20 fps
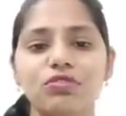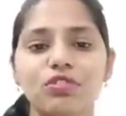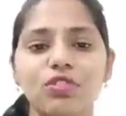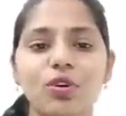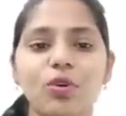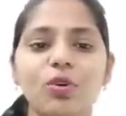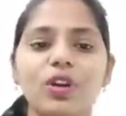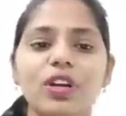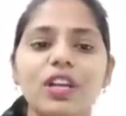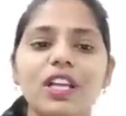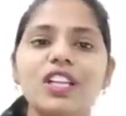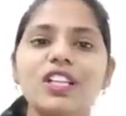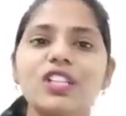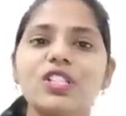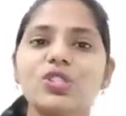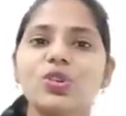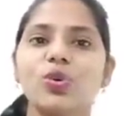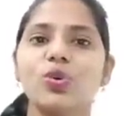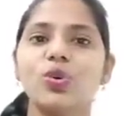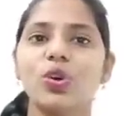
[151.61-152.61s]
floating
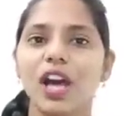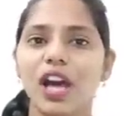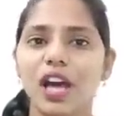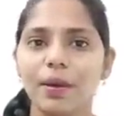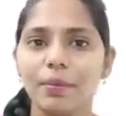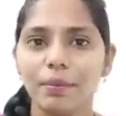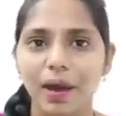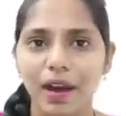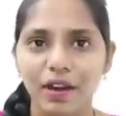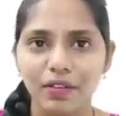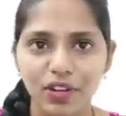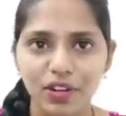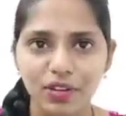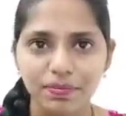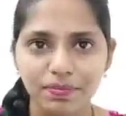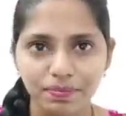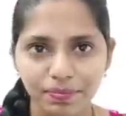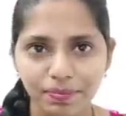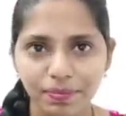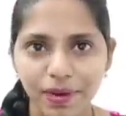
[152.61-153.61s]
solar
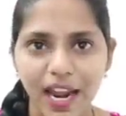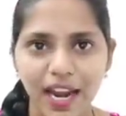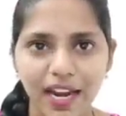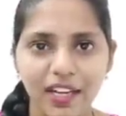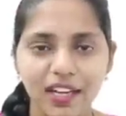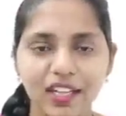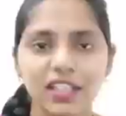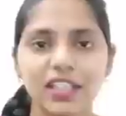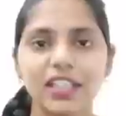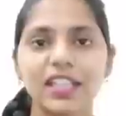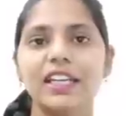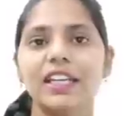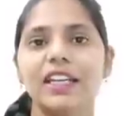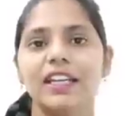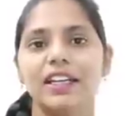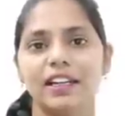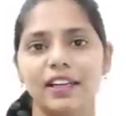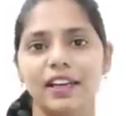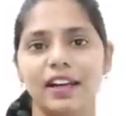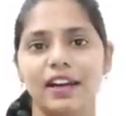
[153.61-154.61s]
power plant in
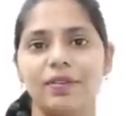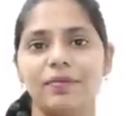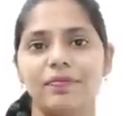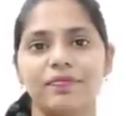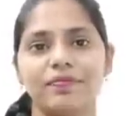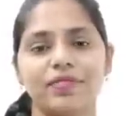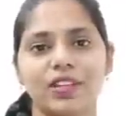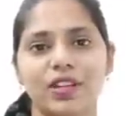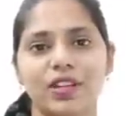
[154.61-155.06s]
India.